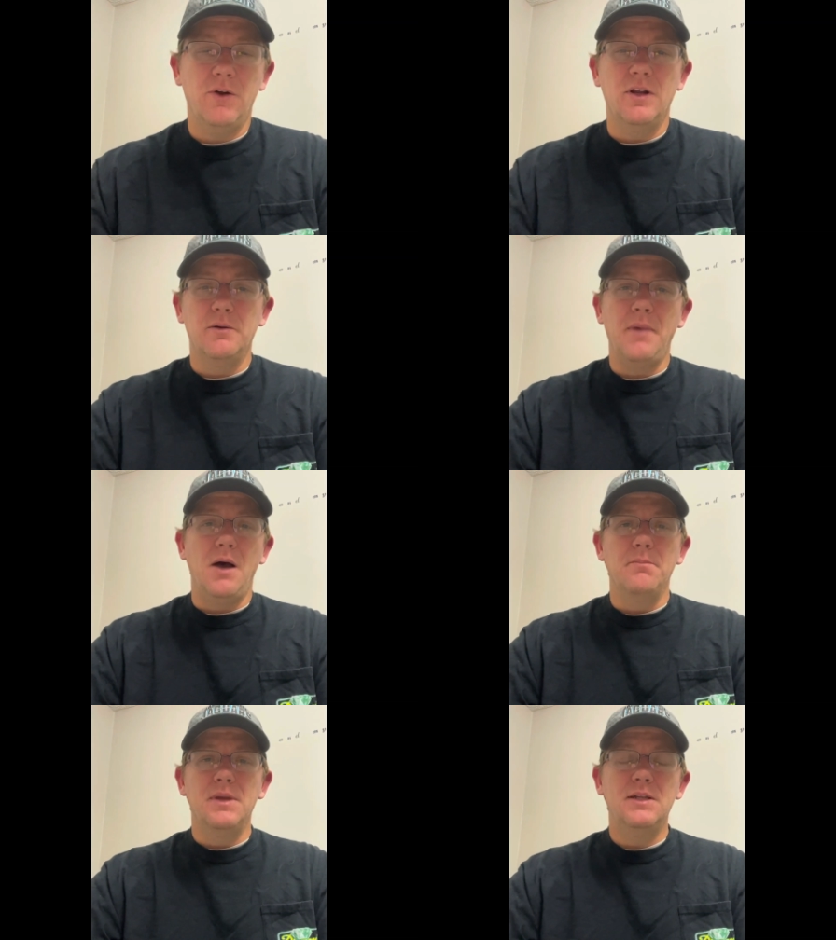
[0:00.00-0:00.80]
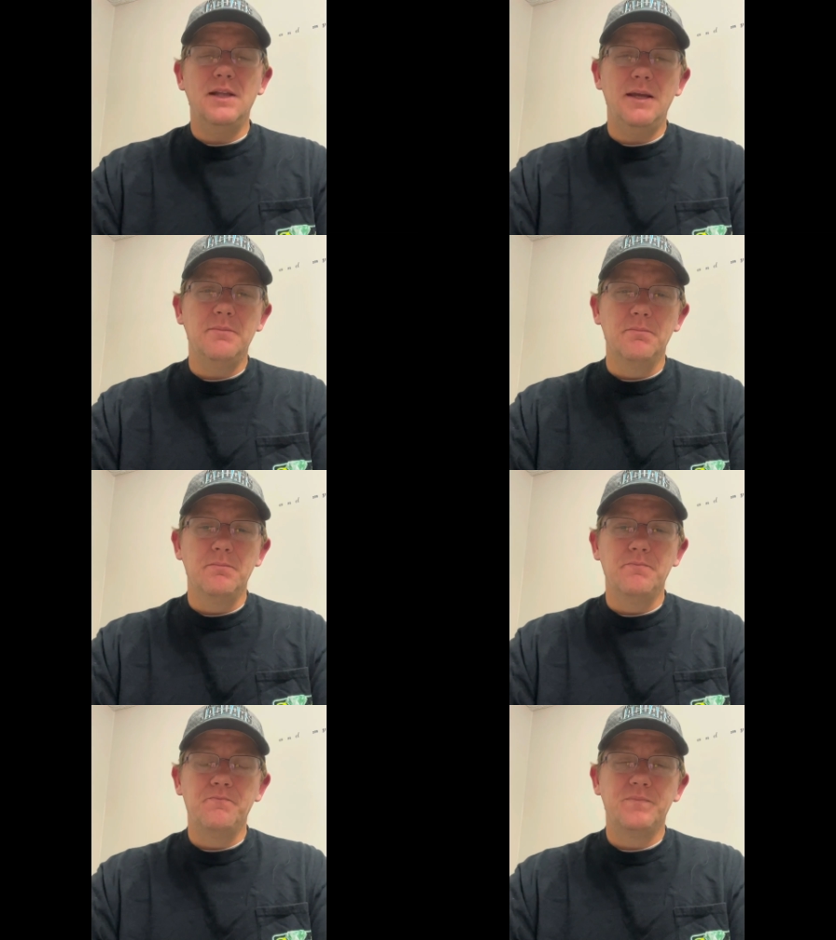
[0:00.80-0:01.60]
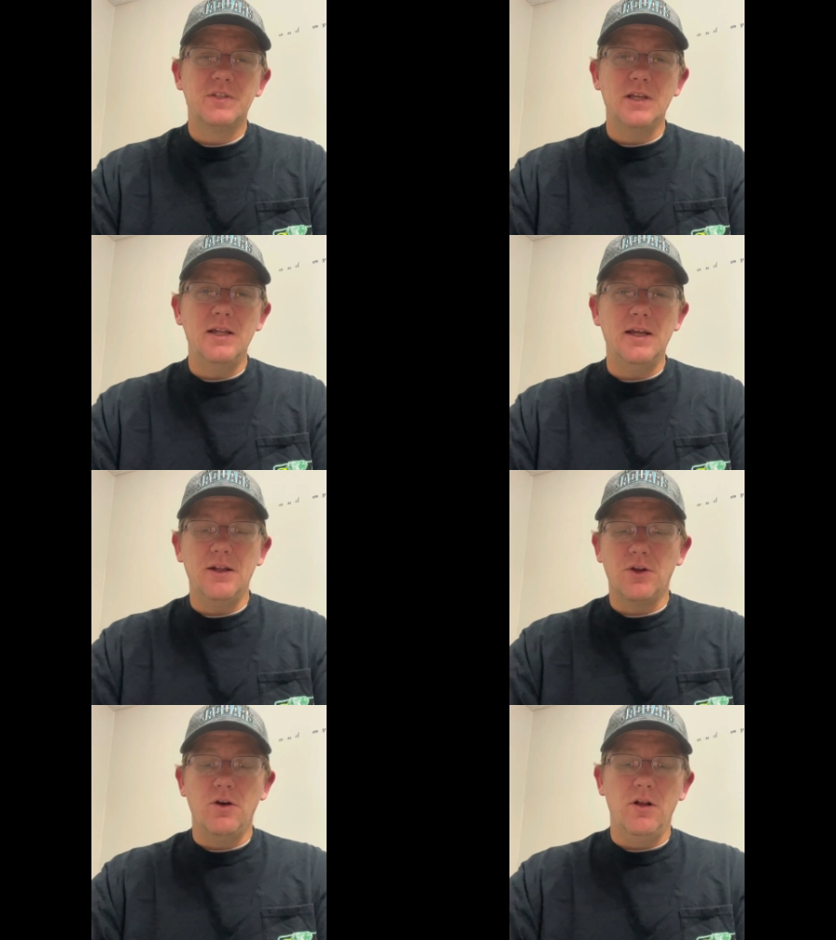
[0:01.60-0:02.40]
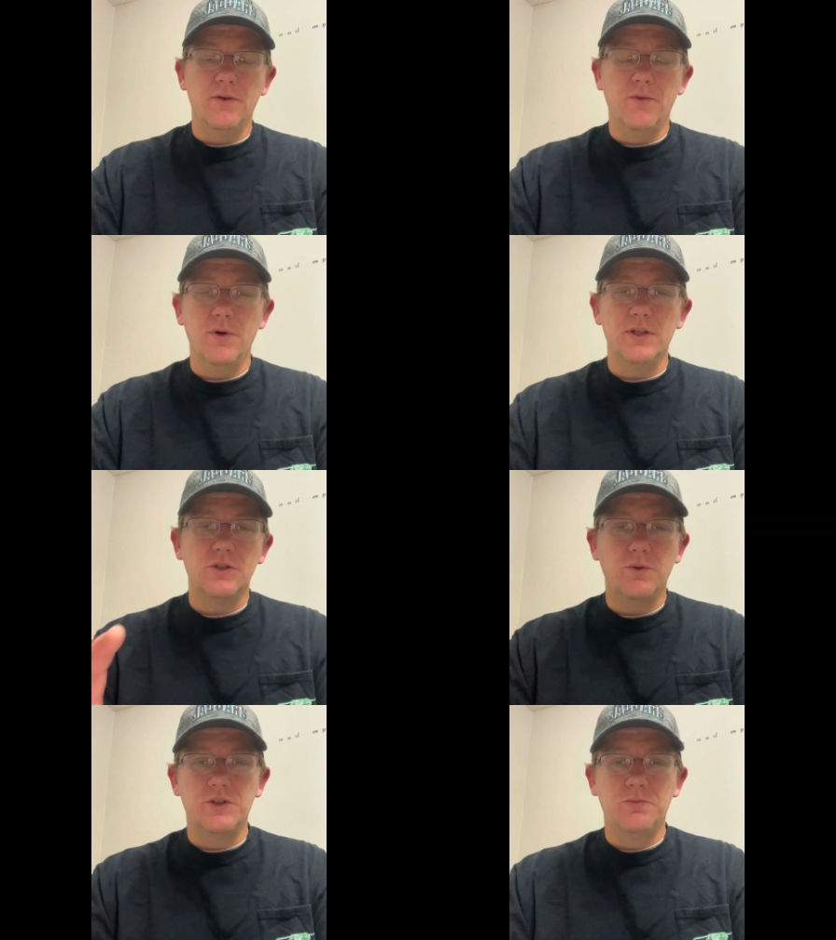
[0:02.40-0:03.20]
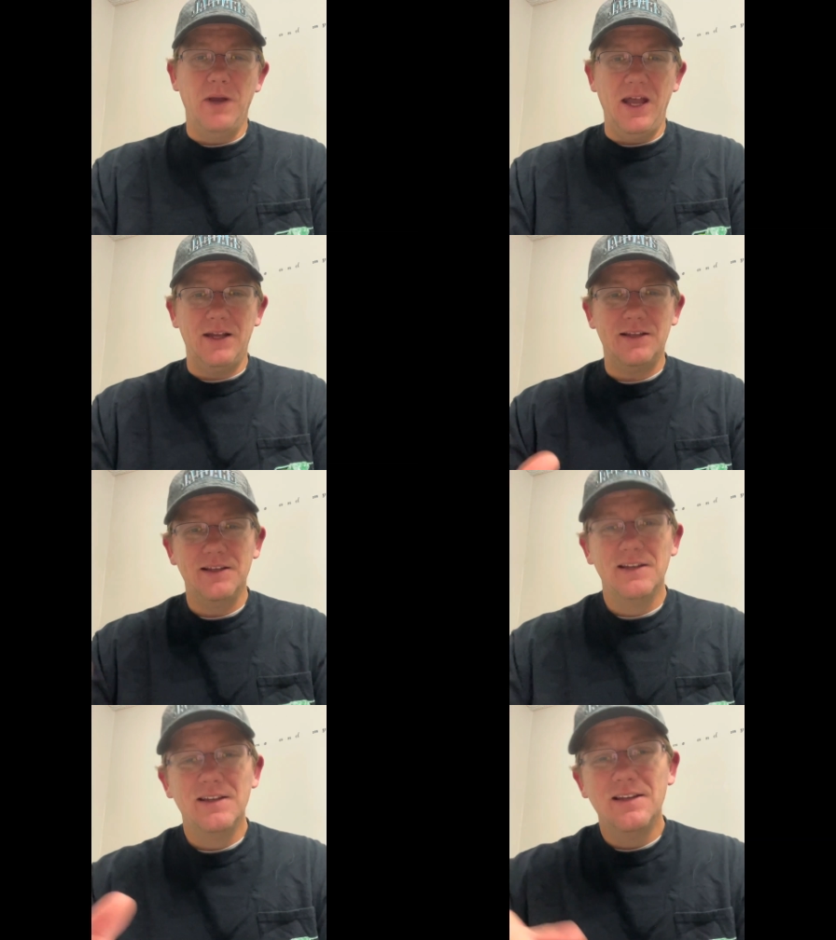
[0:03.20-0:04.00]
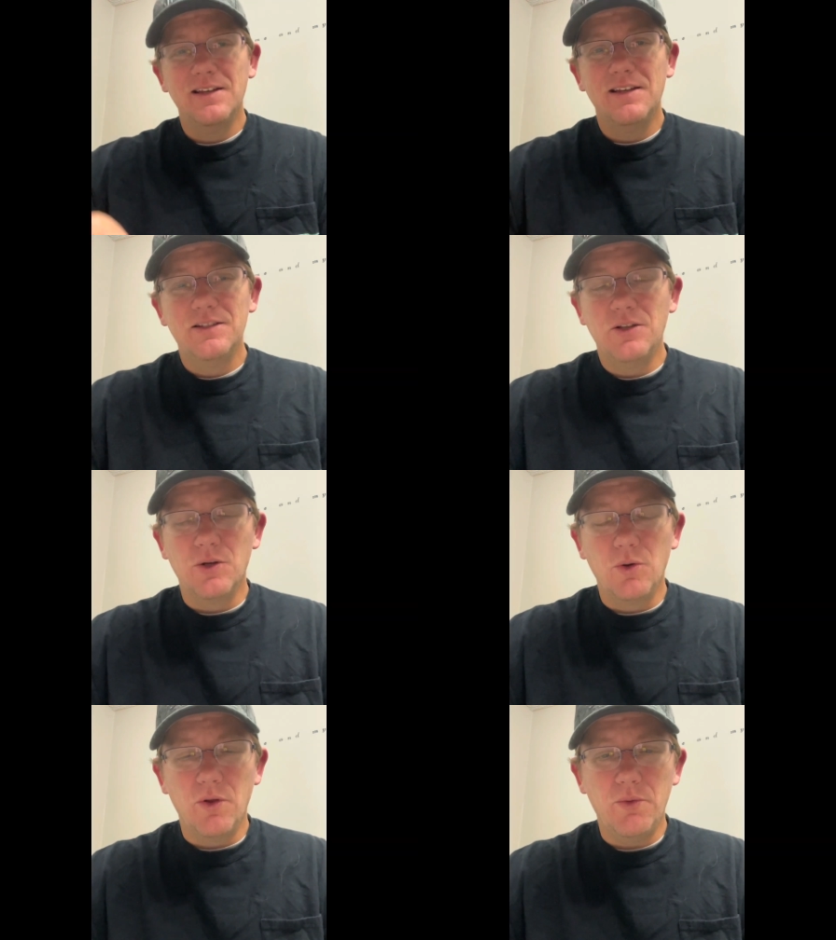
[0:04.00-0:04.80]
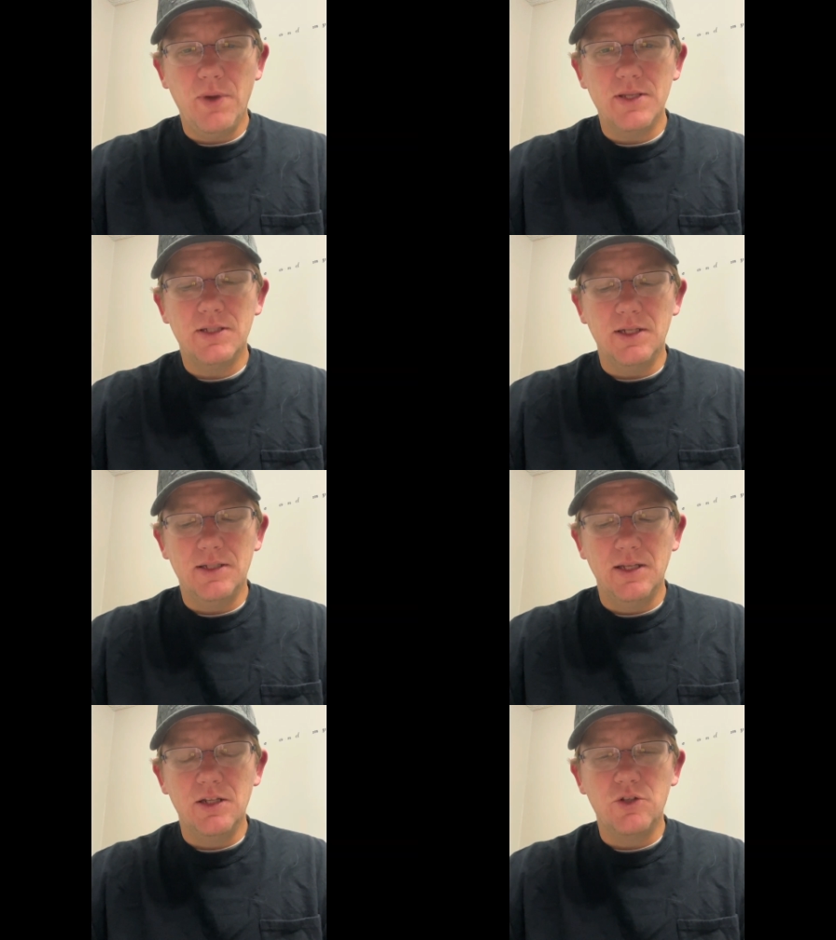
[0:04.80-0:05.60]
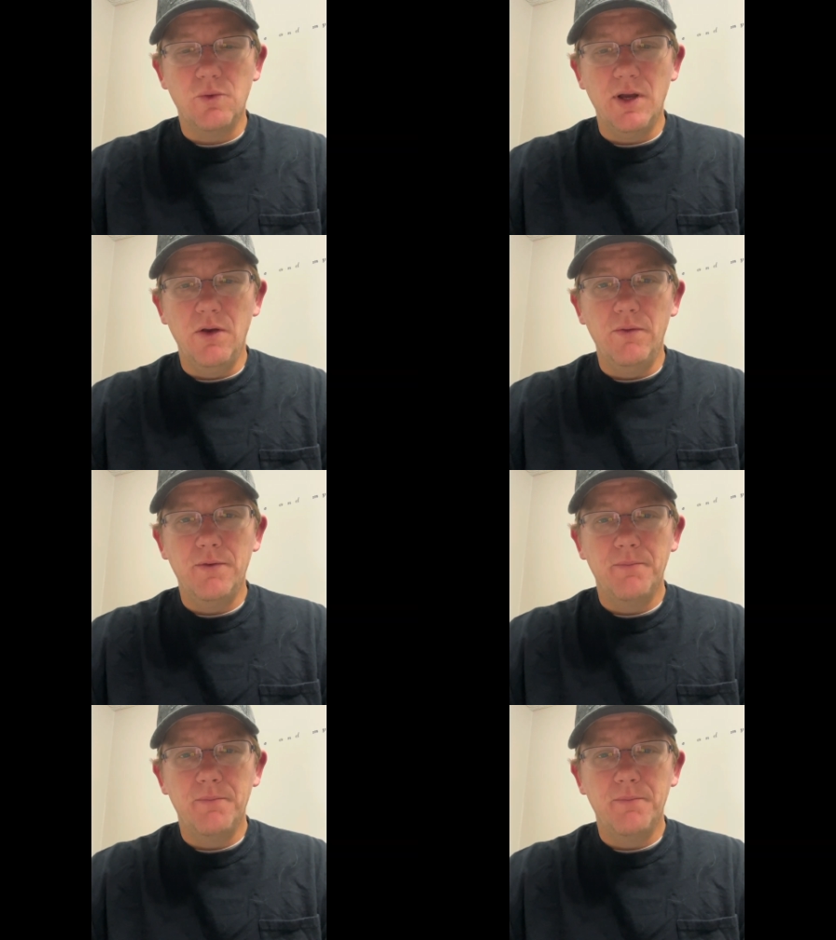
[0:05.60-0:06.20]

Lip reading: And at about midday Sunday, they're calling for it to switch back to the northwest at 10 to 12.